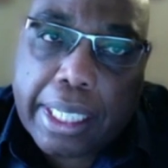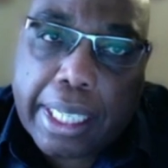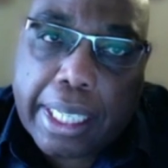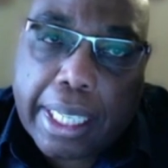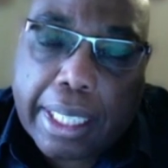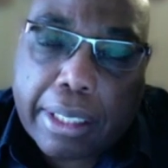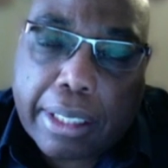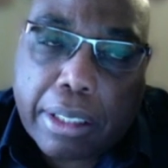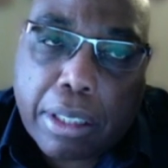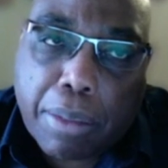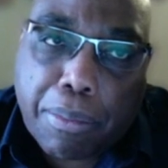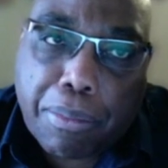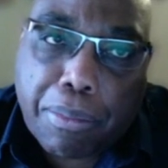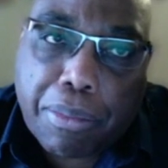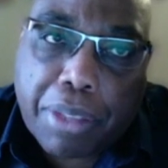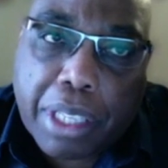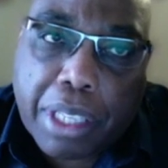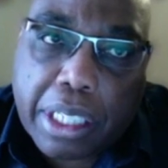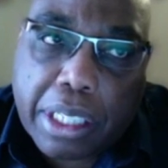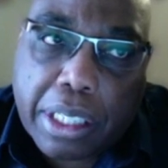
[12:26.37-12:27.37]

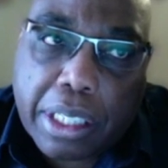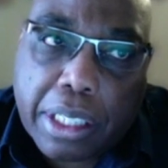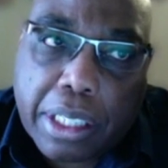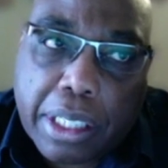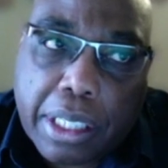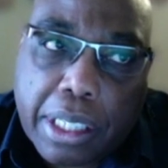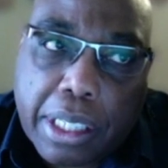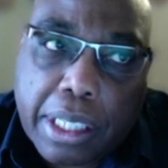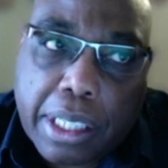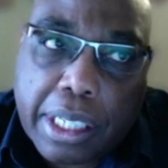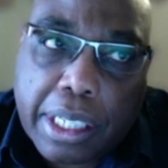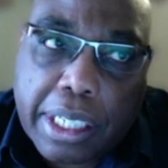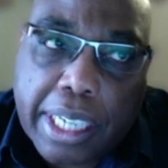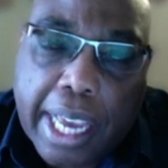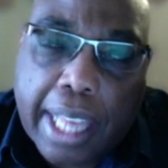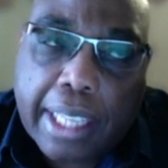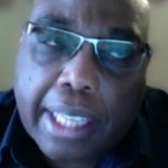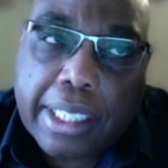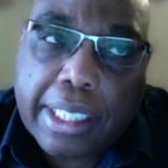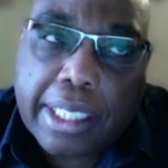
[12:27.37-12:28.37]
the
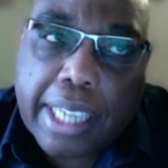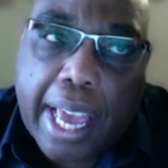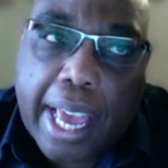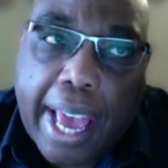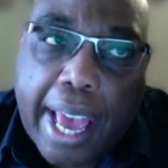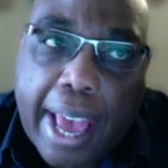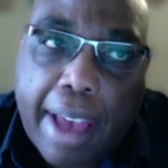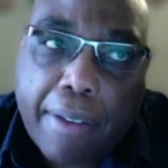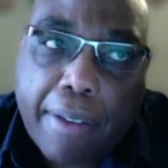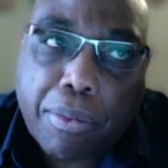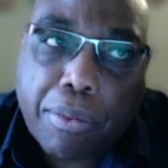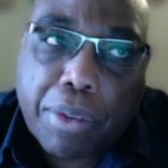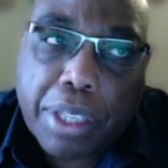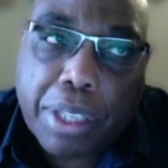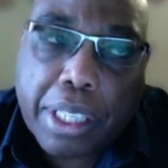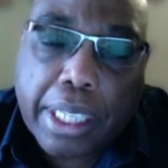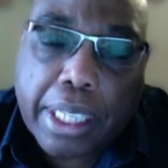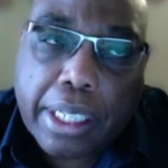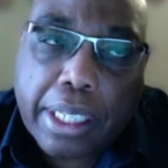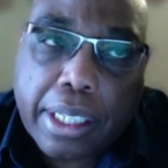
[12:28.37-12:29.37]
challenge I have with
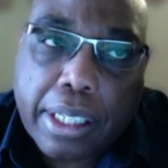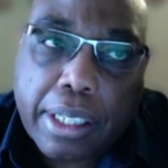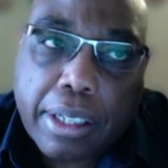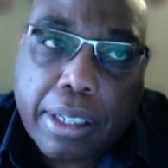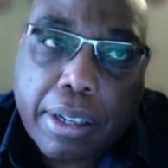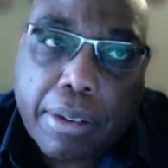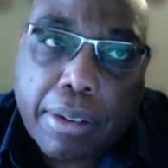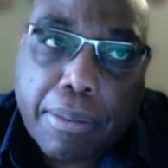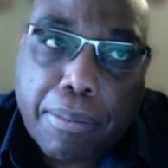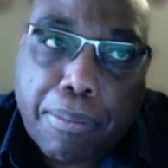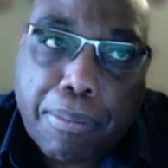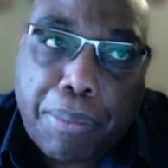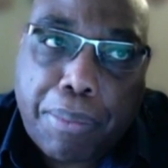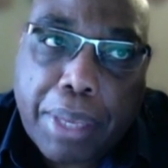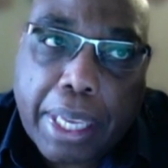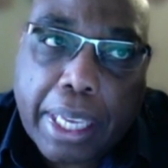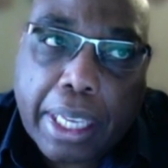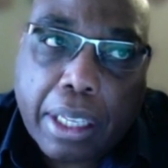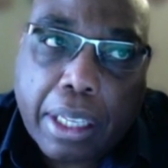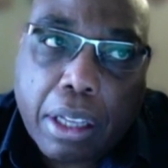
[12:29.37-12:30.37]
it
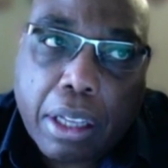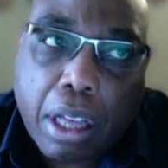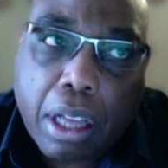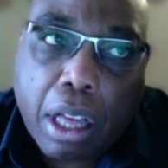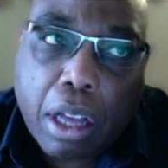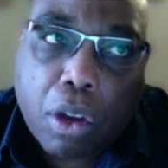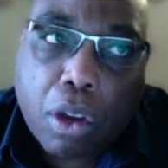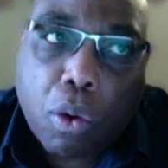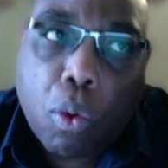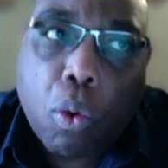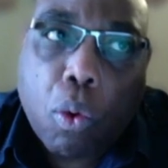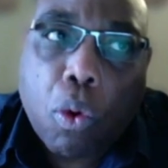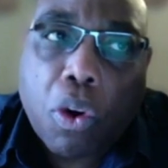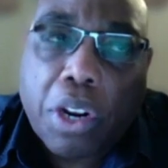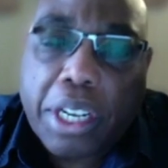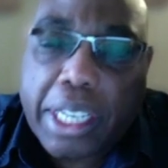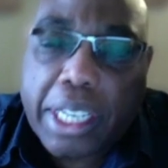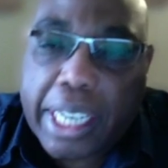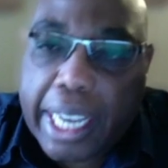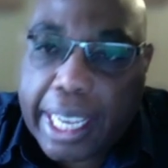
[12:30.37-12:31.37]
being a
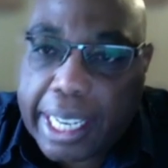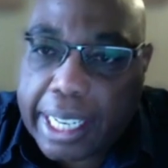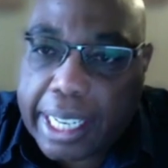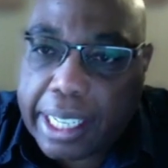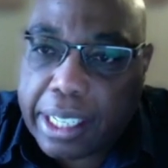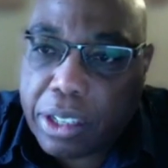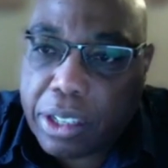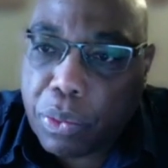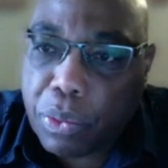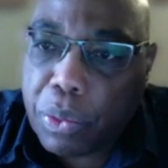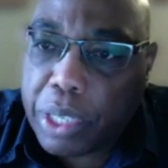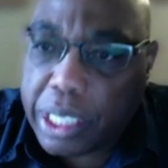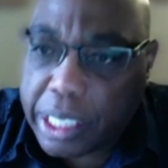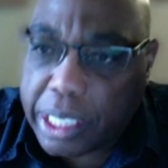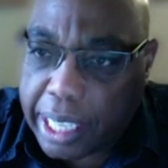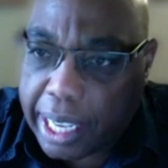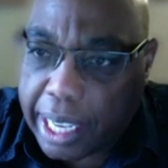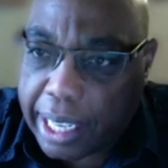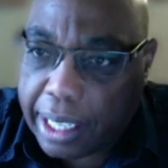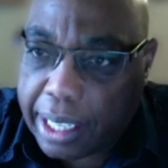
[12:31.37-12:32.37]
coordinated
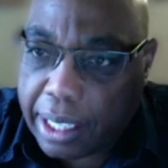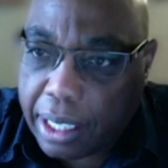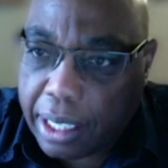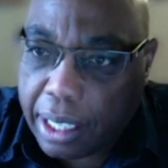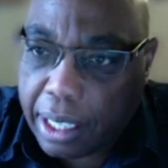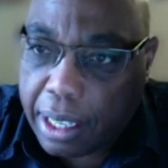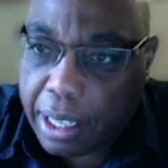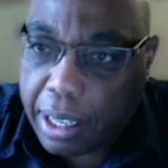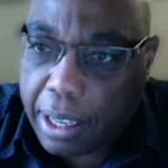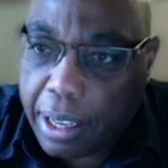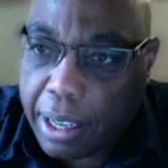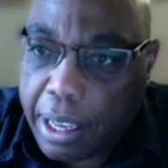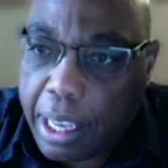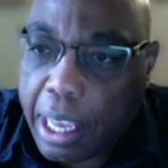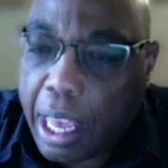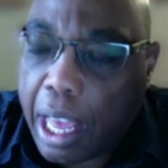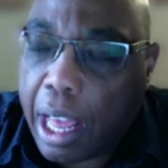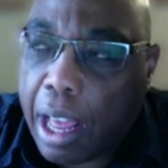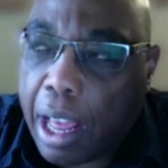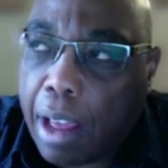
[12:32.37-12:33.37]
reset
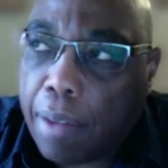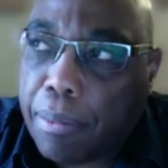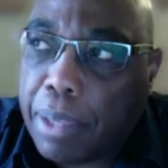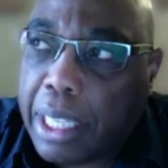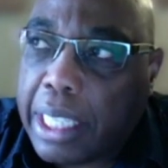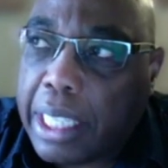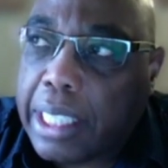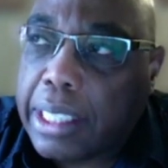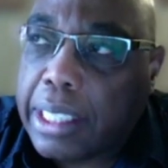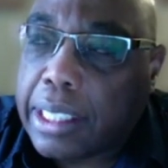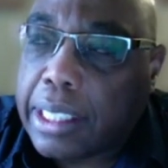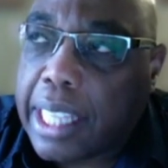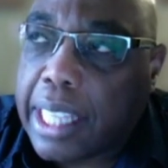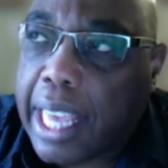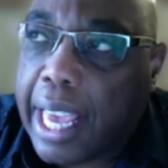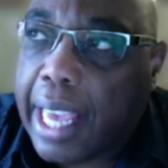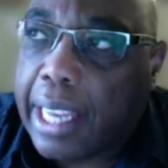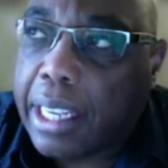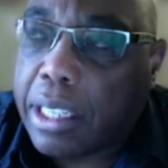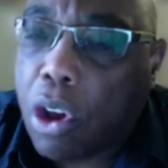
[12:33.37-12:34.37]
is
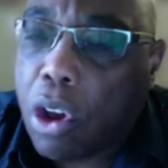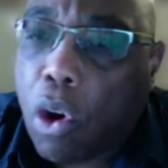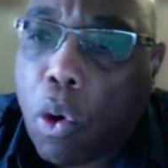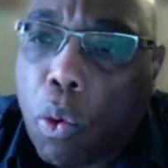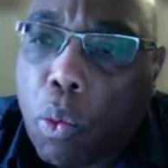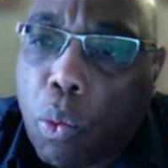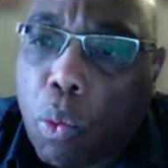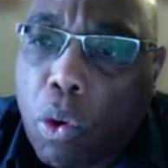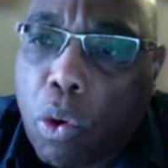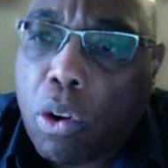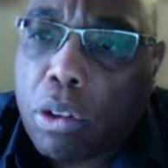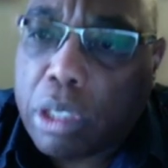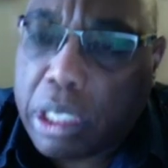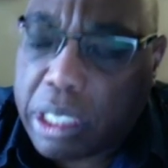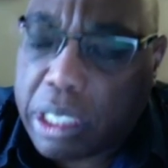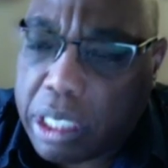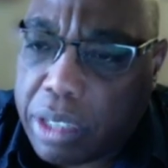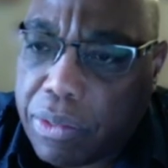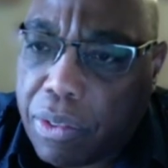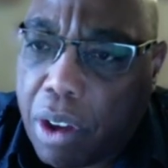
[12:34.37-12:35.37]
that the whole world
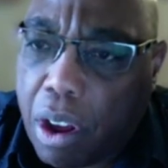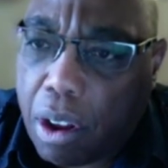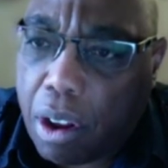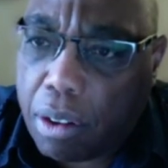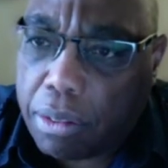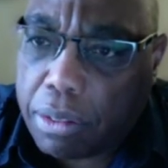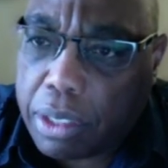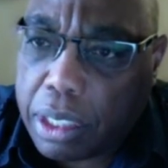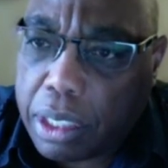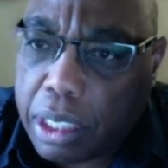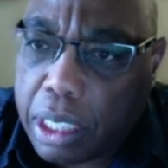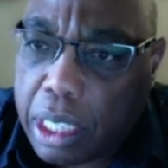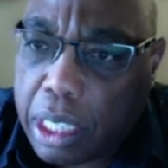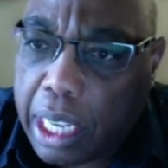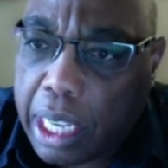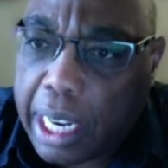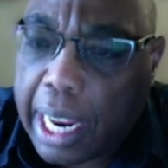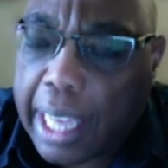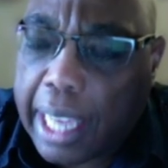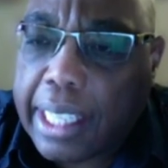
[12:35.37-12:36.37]
is involved.
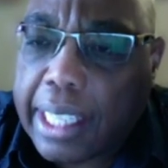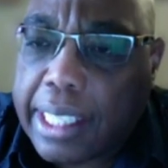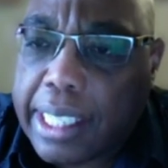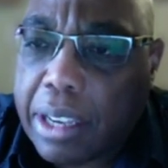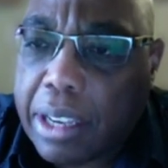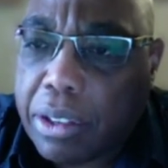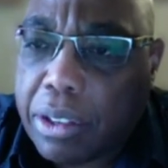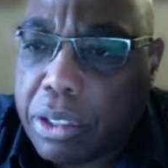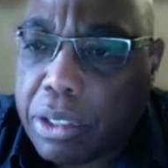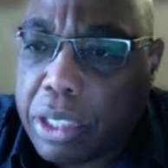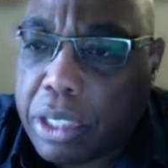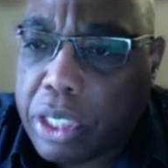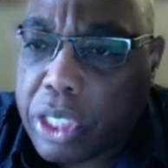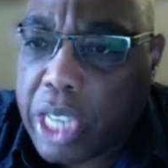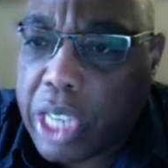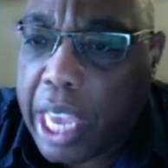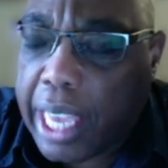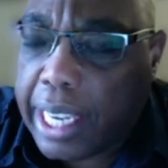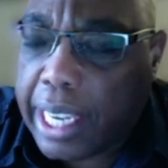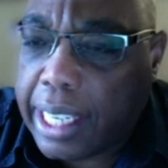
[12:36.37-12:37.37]
And I can tell you the
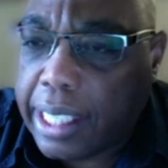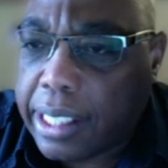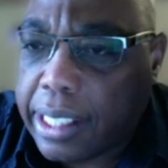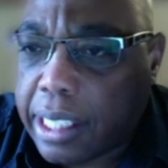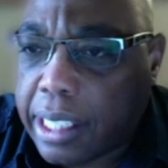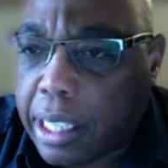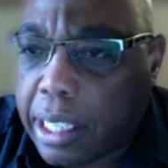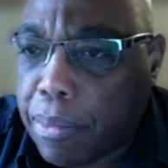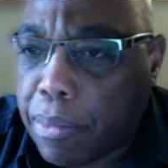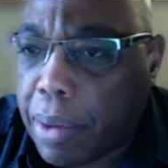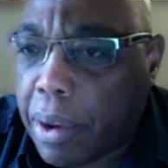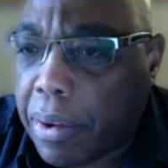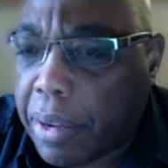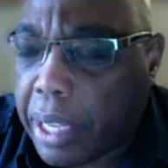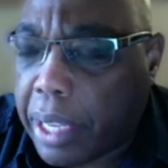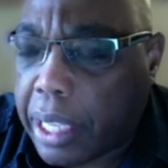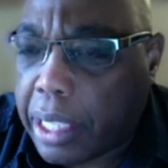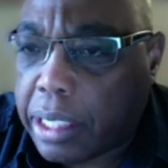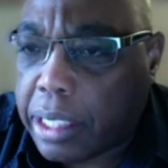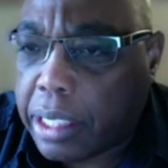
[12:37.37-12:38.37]
Chinese and the
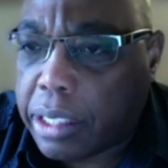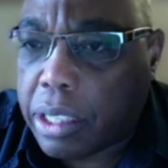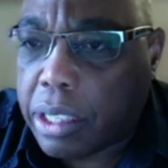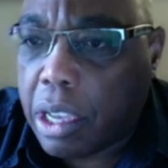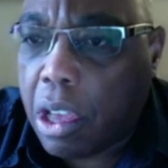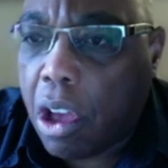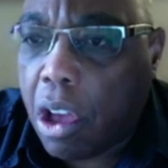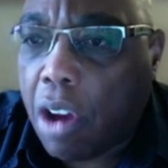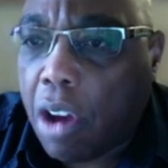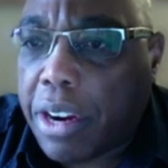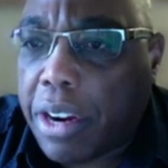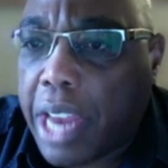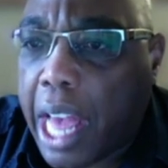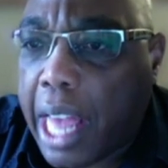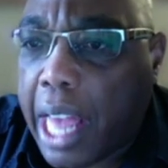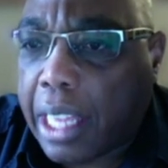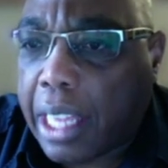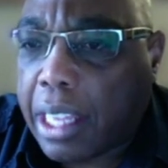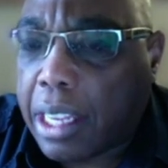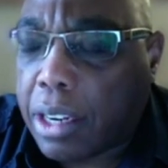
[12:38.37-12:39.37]
Americans are
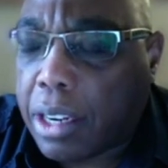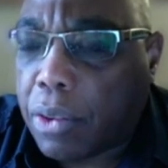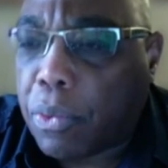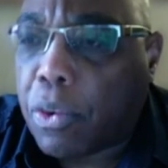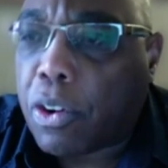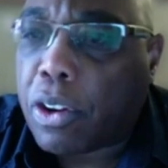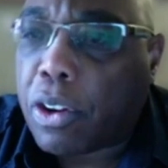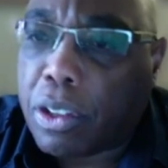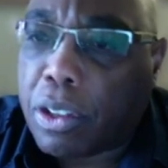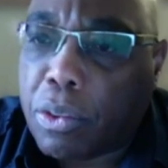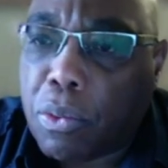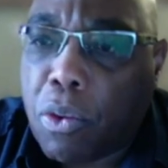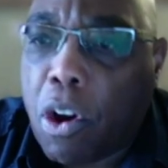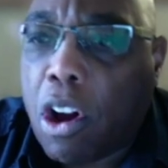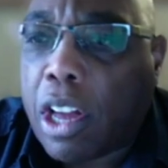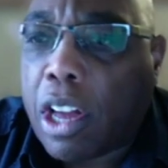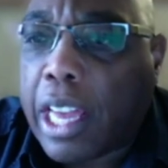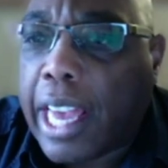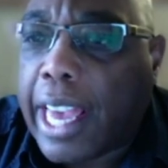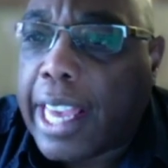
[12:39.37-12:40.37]
not going to
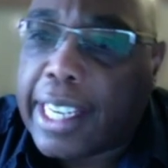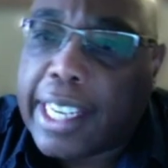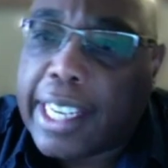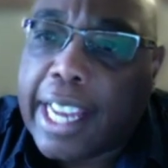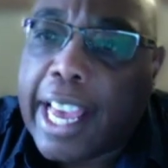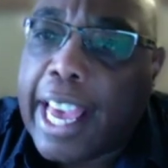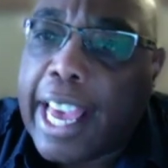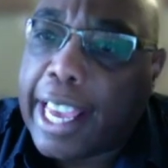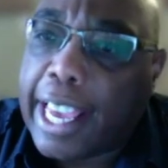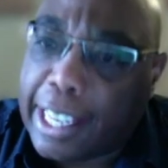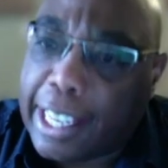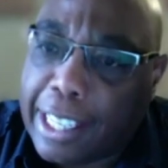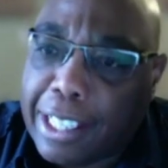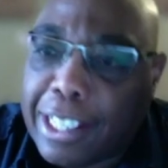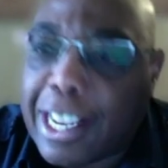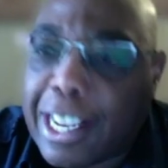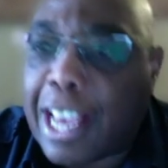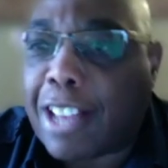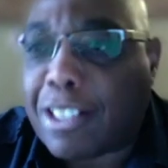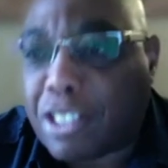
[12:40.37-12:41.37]
walk hand in hand
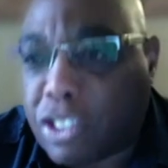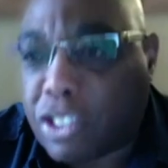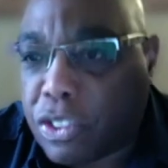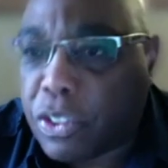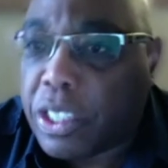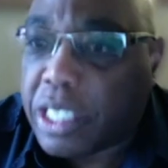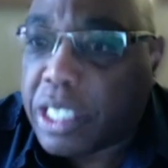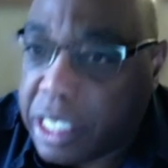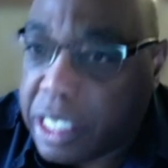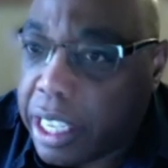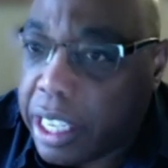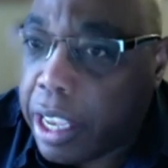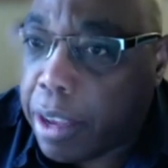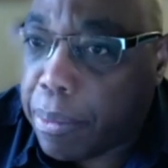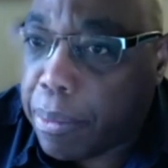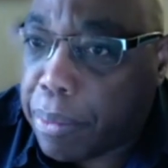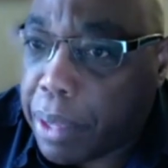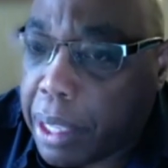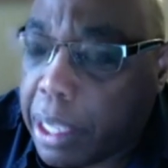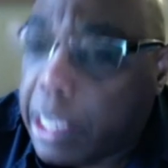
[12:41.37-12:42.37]
and down the street and
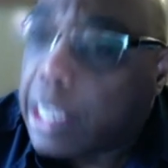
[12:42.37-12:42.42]
skip.